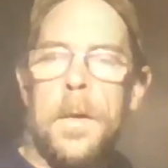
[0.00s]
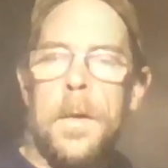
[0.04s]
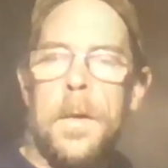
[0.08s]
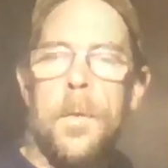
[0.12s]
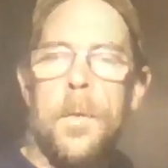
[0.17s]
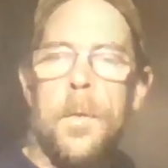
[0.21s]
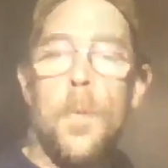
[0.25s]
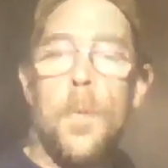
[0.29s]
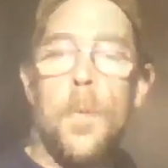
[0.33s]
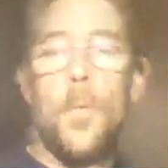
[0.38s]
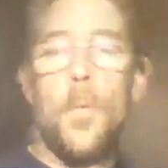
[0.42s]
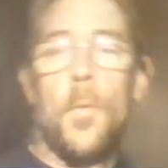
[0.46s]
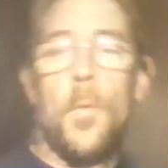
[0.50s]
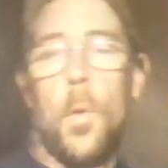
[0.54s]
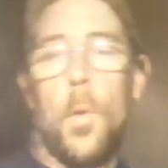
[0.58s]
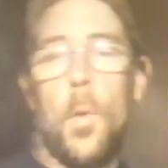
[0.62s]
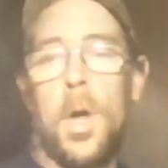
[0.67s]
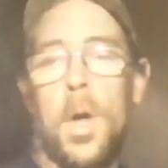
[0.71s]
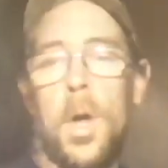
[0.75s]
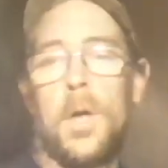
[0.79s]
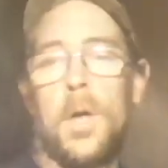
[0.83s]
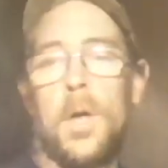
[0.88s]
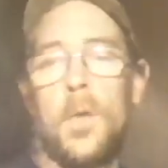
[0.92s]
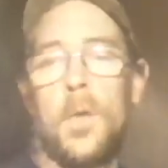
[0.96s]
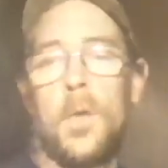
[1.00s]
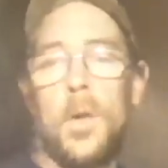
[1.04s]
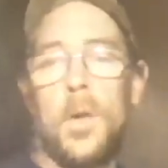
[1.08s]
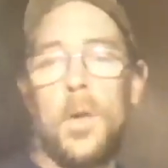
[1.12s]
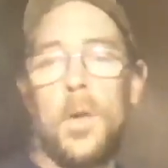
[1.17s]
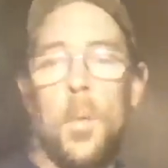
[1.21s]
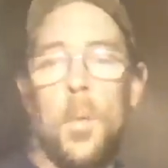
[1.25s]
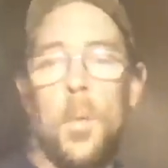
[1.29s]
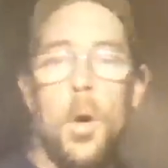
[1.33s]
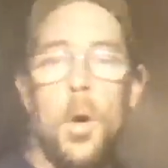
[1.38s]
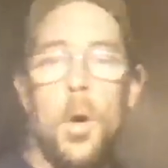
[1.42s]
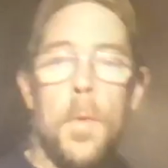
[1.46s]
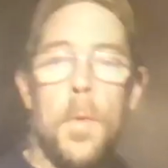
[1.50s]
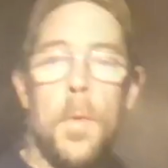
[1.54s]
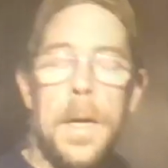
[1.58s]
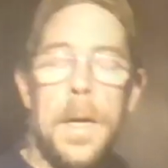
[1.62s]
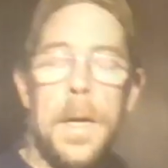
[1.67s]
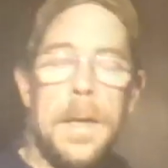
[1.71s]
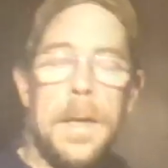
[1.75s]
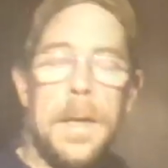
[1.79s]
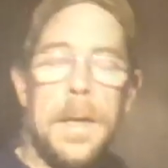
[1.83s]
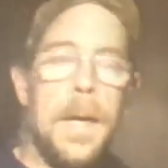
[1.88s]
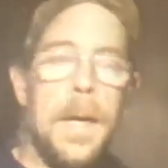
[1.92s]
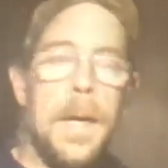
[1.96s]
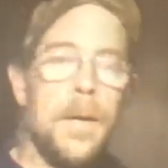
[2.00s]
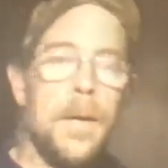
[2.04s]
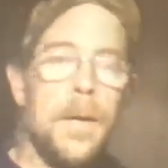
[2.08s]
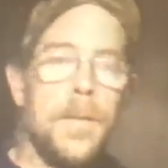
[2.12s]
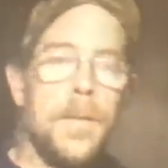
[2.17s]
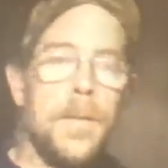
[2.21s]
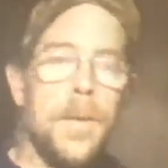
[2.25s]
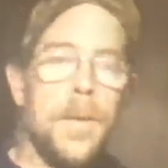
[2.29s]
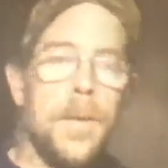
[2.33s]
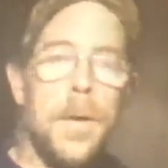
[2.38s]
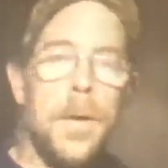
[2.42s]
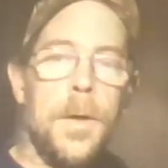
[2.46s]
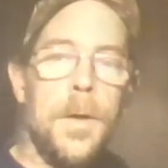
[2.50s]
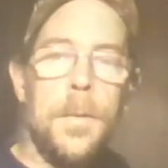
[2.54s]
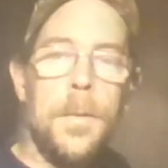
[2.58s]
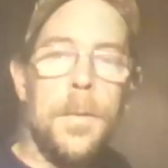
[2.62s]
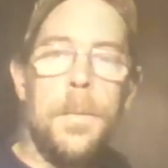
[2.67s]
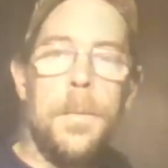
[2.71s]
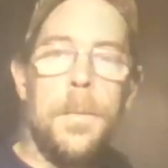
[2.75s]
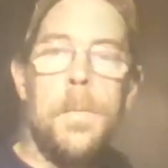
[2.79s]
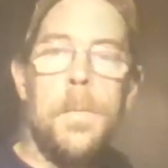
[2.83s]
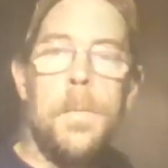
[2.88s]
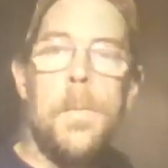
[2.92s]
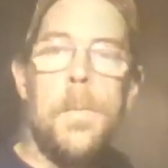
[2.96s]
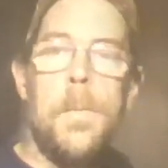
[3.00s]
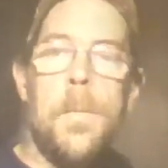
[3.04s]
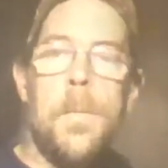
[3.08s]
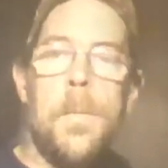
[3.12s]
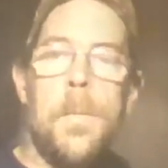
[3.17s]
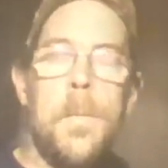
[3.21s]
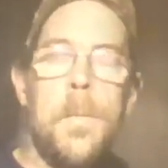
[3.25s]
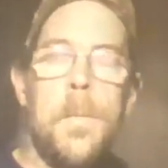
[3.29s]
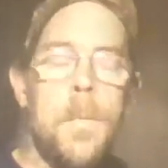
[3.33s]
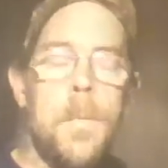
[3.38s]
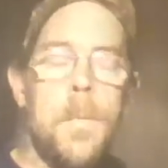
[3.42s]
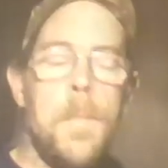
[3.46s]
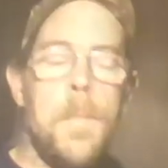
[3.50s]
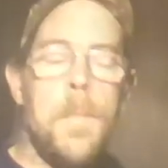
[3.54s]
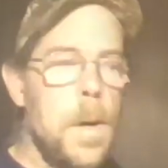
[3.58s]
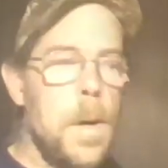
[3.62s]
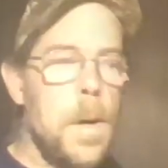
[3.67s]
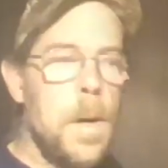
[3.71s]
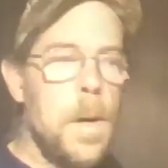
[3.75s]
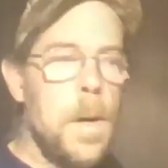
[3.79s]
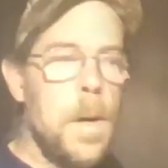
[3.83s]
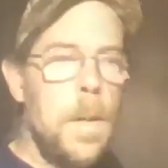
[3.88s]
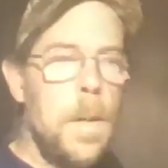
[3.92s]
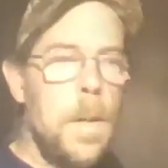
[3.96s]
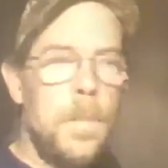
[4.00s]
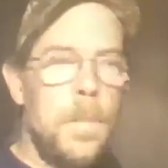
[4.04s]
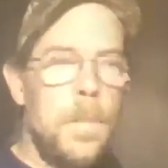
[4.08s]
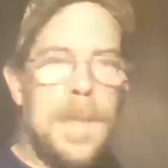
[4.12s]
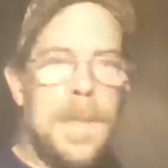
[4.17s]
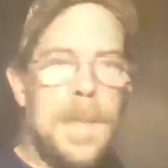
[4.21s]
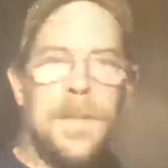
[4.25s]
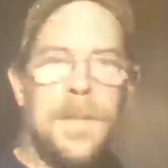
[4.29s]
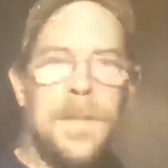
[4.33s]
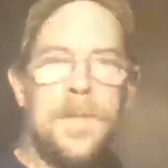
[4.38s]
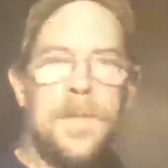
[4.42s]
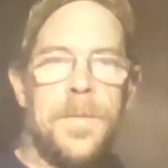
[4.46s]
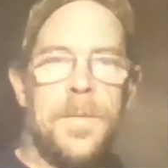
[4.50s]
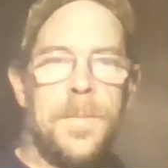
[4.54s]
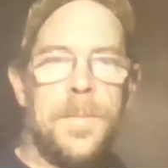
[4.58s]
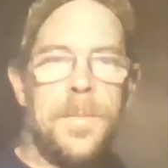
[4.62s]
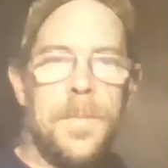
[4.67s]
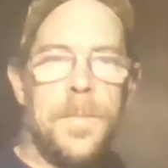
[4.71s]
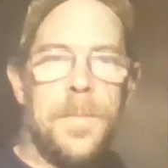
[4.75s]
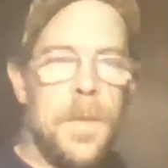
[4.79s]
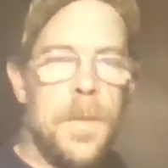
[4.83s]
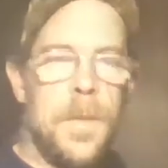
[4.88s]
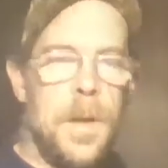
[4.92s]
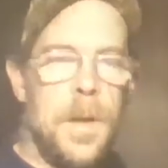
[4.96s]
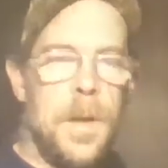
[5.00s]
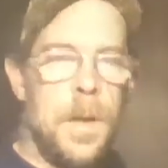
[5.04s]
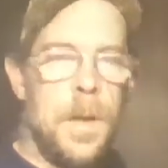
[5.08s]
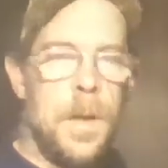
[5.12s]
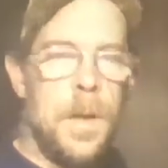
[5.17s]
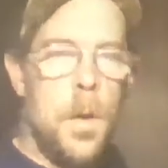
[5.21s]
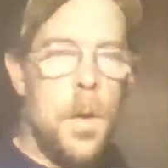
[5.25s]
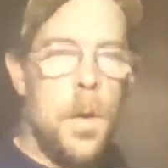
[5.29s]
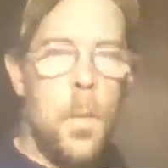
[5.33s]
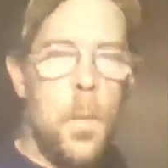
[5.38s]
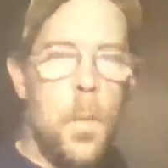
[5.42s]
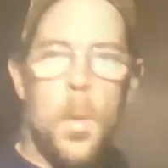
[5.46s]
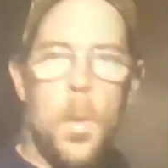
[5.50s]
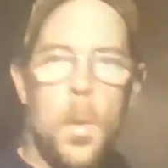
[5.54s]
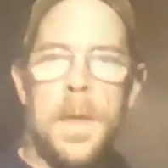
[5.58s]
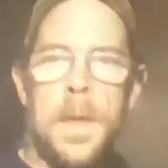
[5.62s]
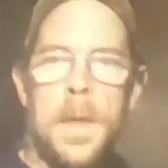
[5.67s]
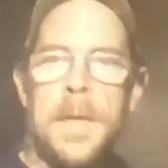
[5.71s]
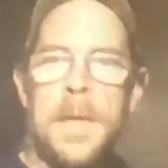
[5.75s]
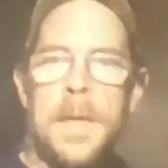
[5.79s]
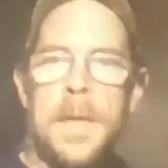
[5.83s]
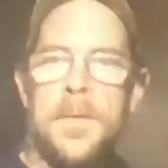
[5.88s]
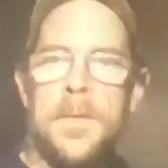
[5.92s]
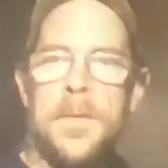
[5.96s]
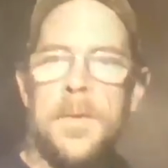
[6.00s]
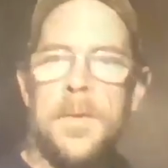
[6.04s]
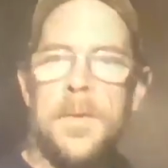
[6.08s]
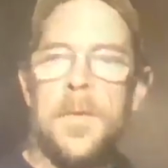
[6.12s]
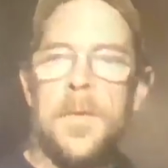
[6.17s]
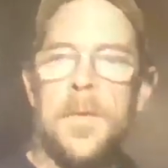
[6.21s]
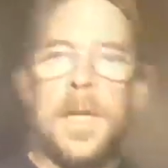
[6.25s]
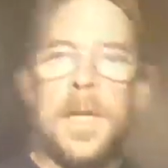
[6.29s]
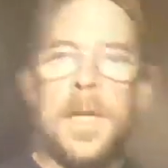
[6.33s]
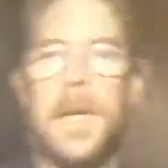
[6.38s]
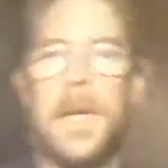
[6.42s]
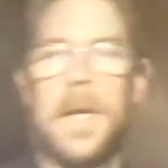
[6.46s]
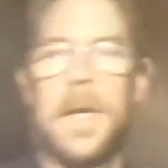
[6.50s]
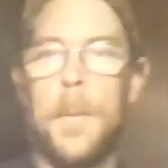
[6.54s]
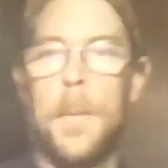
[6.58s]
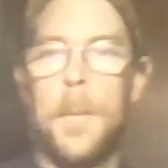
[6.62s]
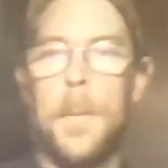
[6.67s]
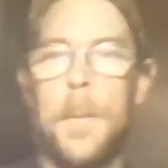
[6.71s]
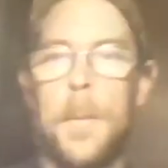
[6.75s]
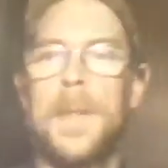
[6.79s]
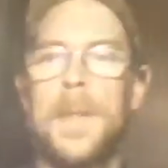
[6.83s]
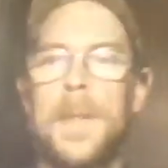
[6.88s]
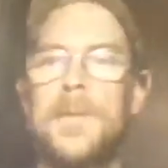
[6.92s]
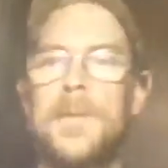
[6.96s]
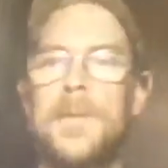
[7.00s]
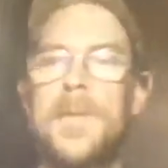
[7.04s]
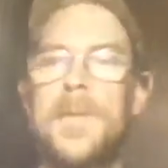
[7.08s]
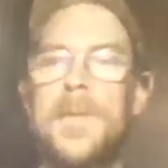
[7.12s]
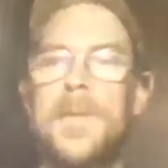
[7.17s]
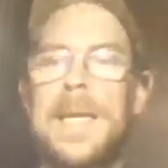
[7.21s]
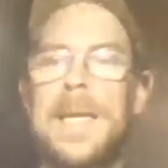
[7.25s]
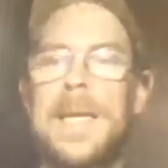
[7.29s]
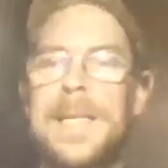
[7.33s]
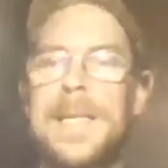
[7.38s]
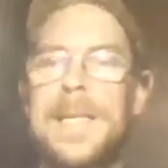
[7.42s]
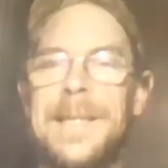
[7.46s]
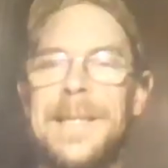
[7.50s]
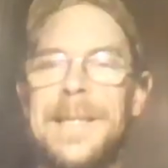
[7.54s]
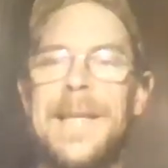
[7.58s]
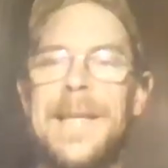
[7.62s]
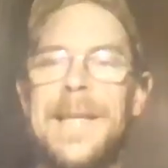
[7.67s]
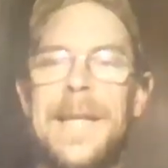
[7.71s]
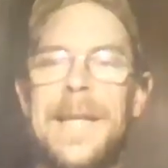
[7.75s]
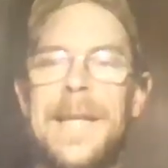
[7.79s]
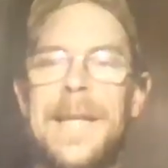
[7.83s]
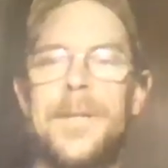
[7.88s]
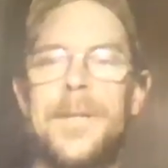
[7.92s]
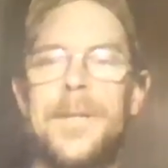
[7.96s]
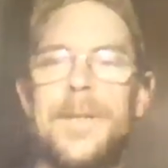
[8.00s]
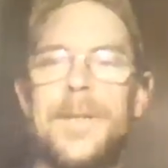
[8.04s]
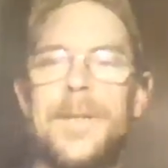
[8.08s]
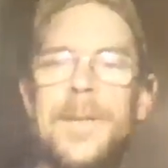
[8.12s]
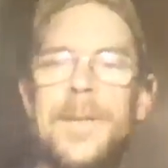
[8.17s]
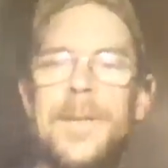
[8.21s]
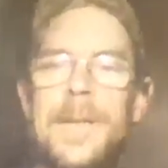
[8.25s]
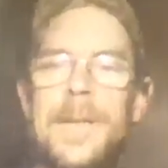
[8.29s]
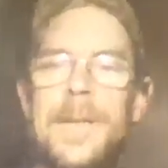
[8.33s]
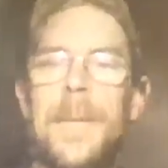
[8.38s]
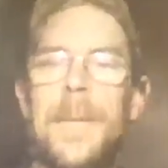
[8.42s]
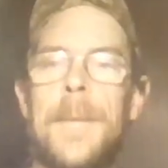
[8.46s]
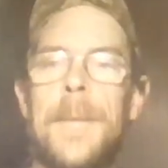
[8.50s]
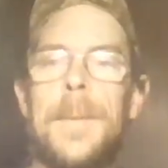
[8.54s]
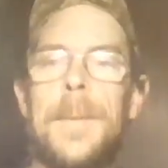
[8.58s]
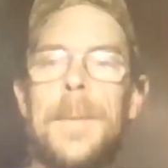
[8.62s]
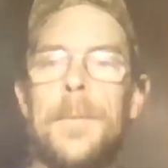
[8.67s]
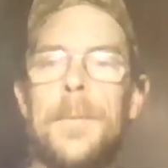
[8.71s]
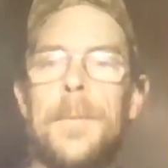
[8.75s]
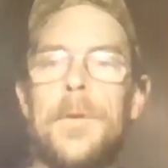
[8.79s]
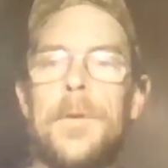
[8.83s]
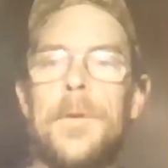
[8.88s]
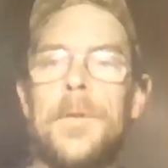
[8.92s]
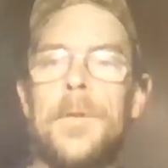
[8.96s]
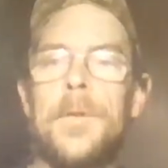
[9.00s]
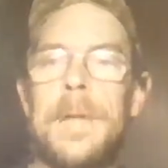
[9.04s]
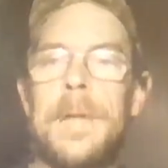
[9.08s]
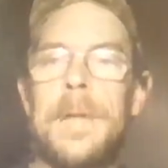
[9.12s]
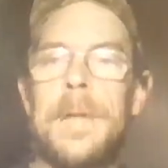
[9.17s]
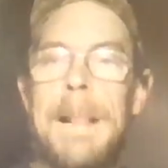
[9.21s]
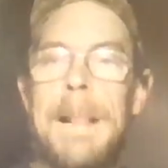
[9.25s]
Well, they're working on the wall right now, so it's what it is there's like a couple places in contention that people are just like,